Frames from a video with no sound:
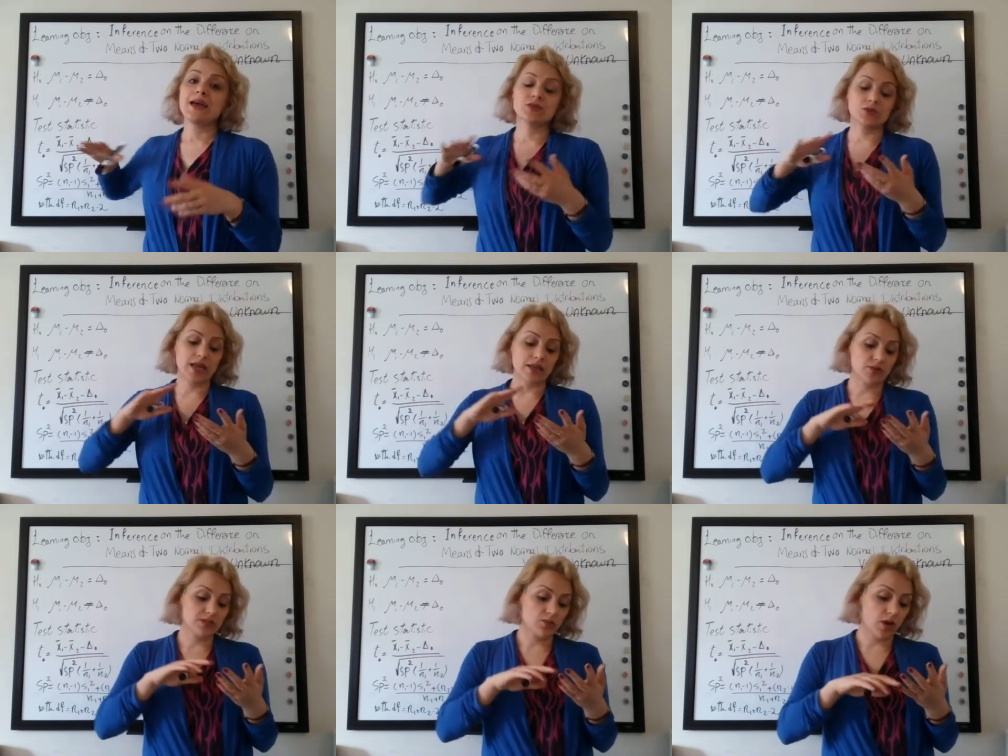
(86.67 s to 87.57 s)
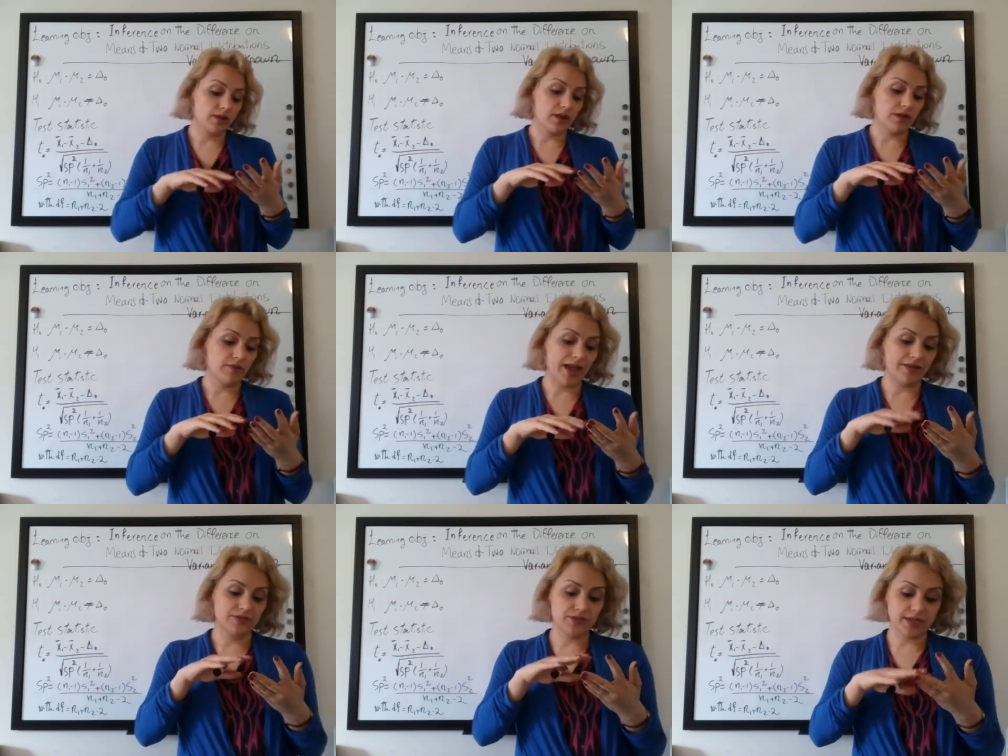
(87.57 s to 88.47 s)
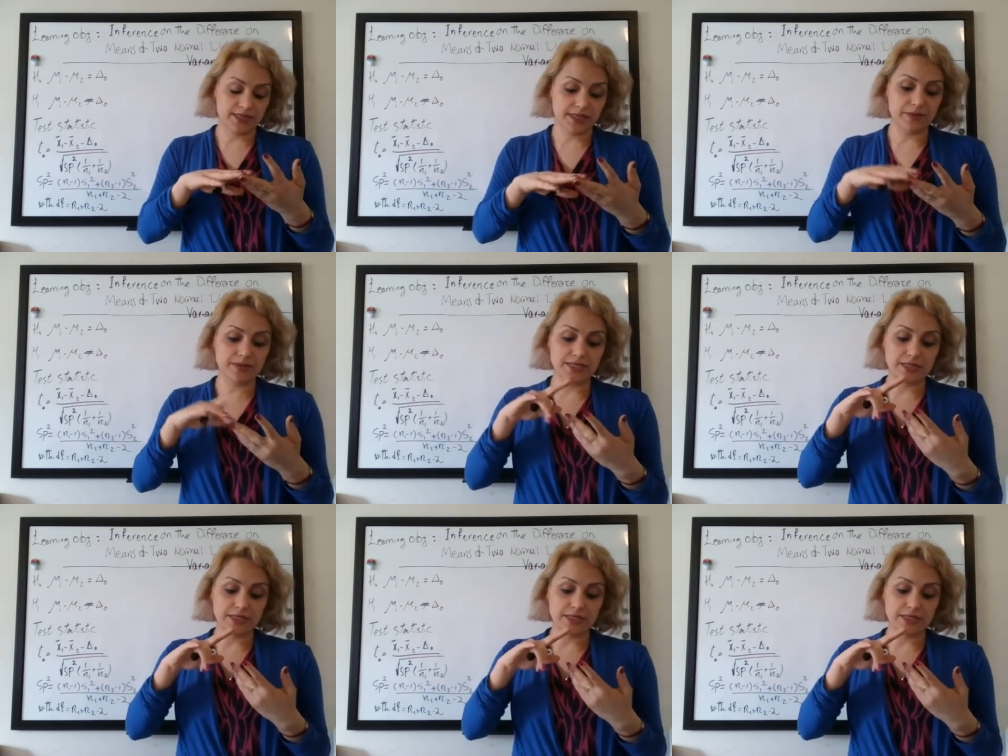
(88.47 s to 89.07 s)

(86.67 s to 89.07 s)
So that was one, uh, we had three steps.